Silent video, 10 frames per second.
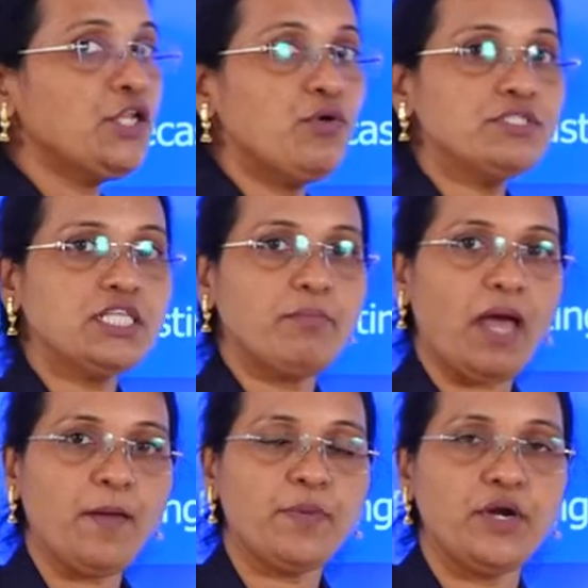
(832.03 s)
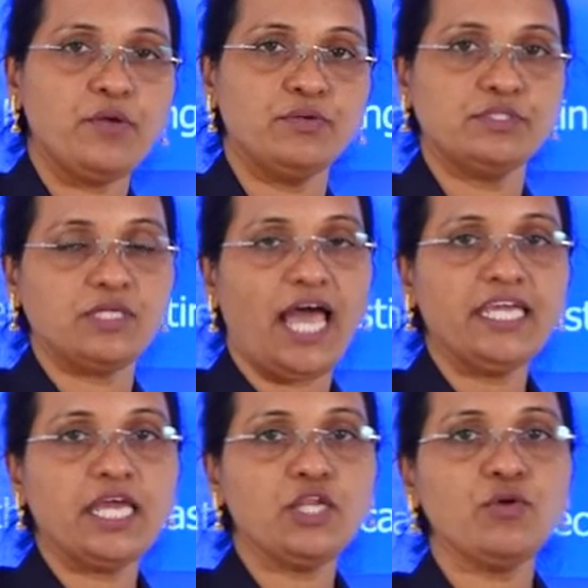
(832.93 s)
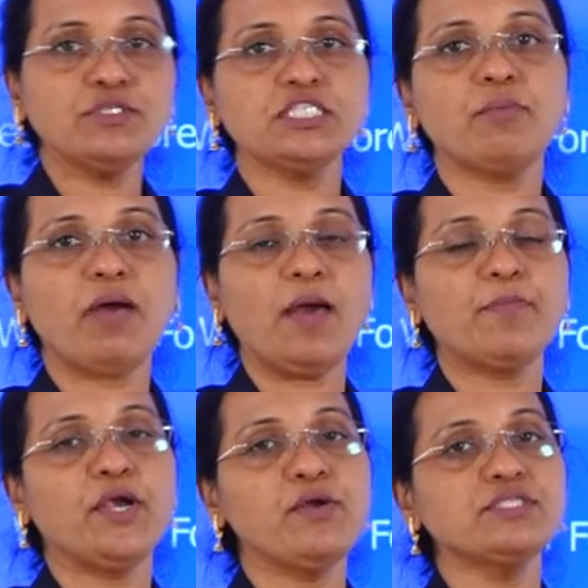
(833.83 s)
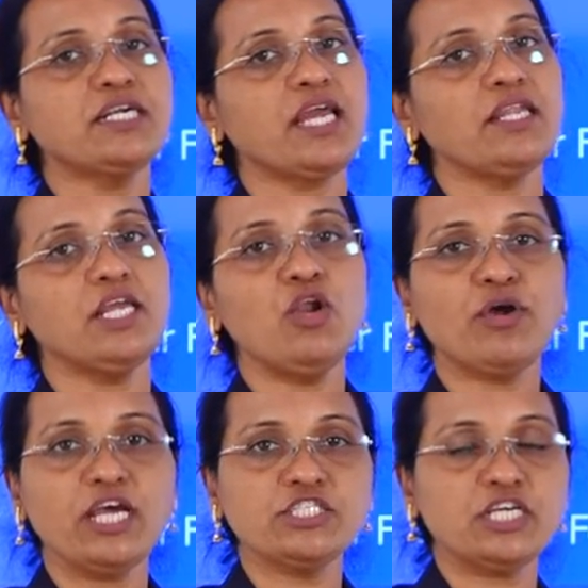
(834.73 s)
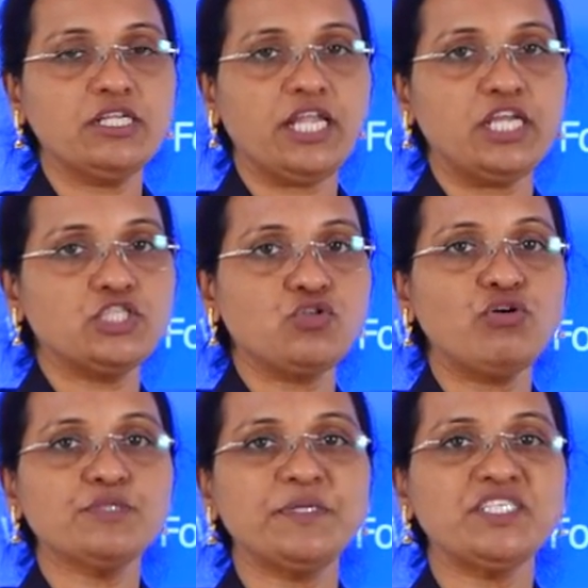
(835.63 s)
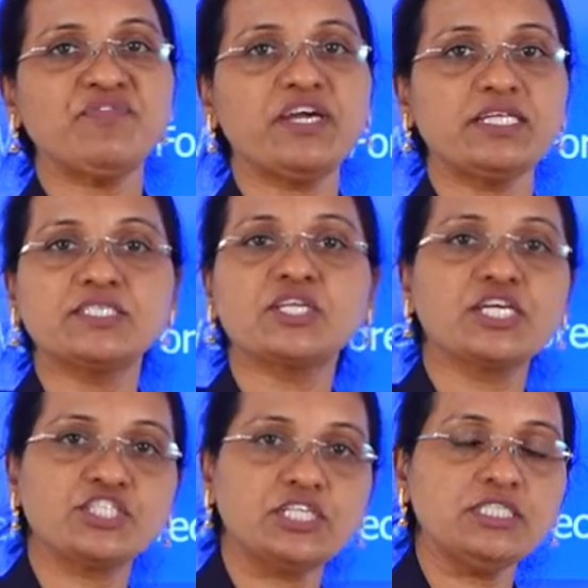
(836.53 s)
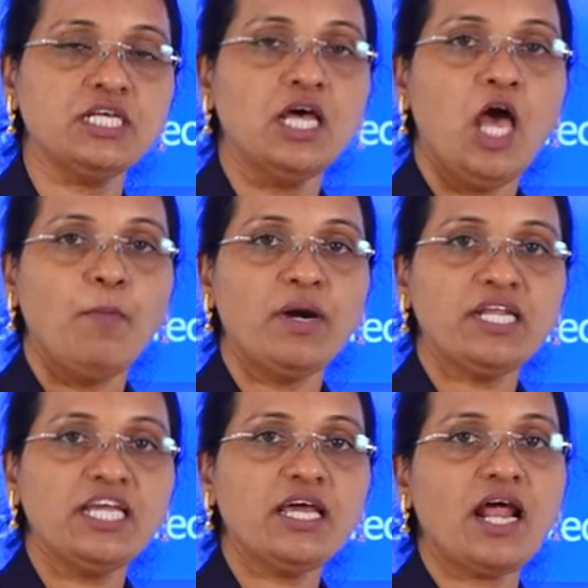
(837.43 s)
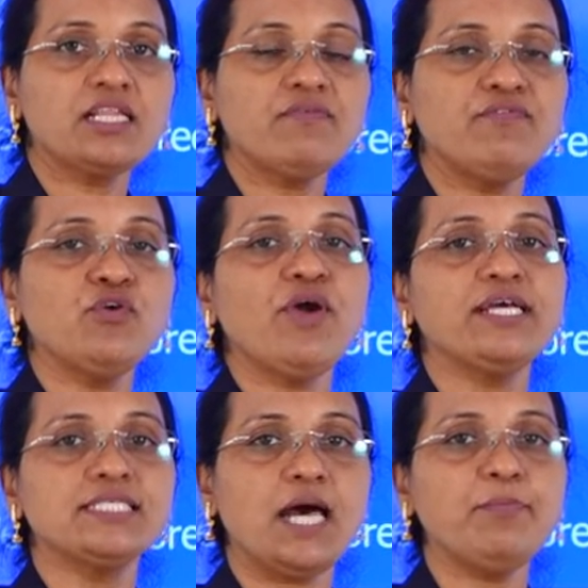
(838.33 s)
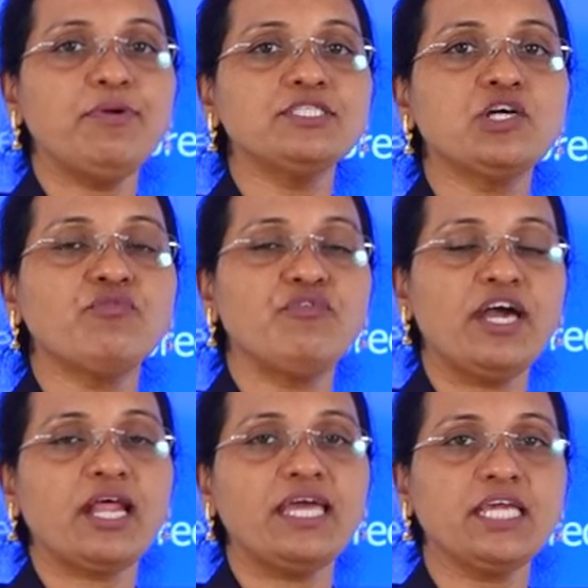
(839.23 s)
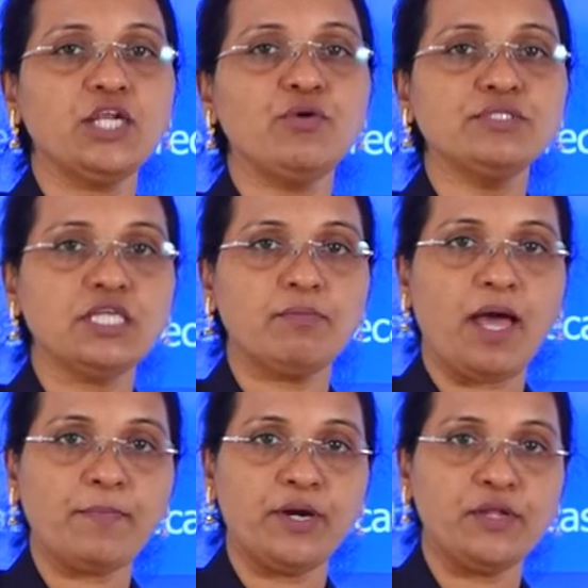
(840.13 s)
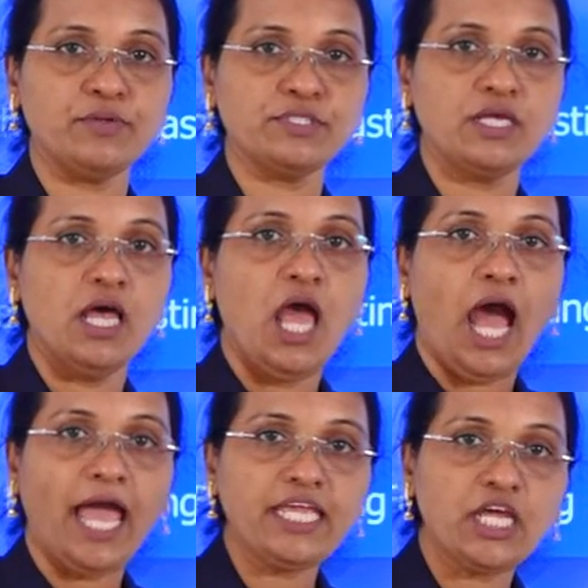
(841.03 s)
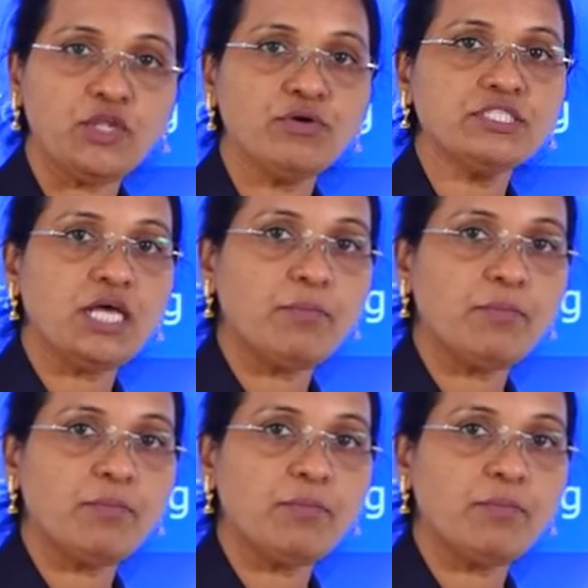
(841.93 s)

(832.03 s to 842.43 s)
use the MapReduce? I can use the MapReduce at any location, there is no specific restrictions, but here are the few examples of where I can use the MapReduce. I can use the